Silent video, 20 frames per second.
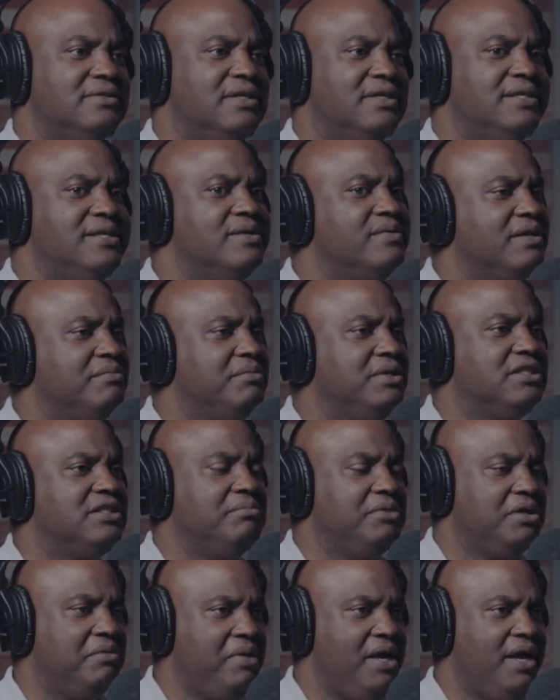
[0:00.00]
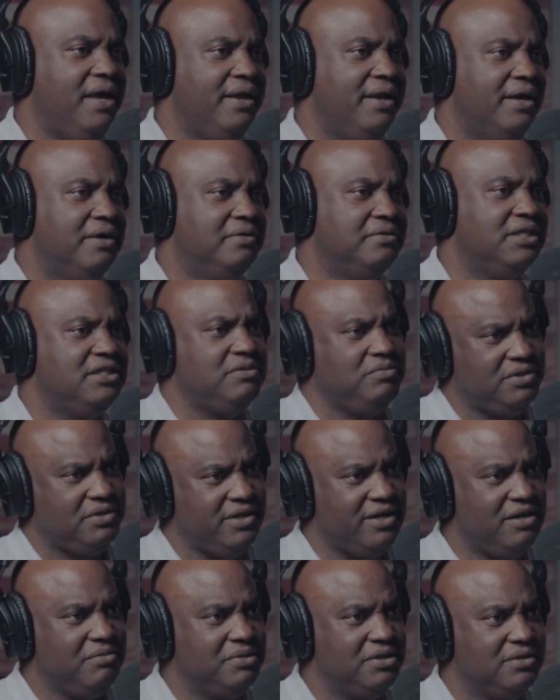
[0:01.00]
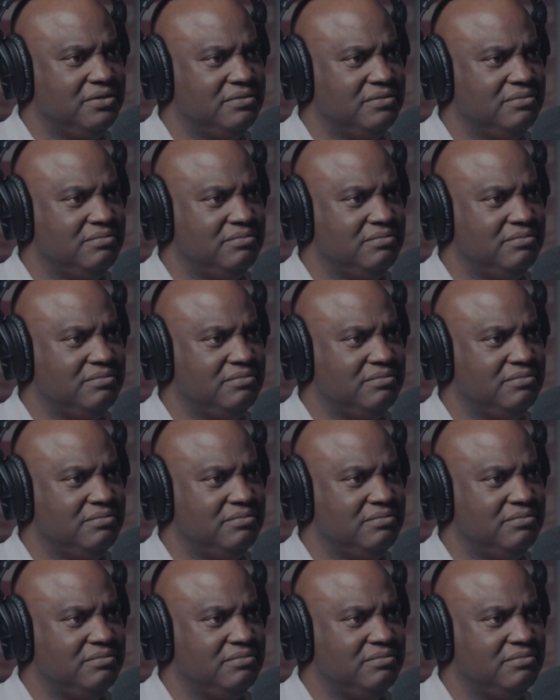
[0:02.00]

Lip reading: I know what it means to be a man now. I said, well, tell me.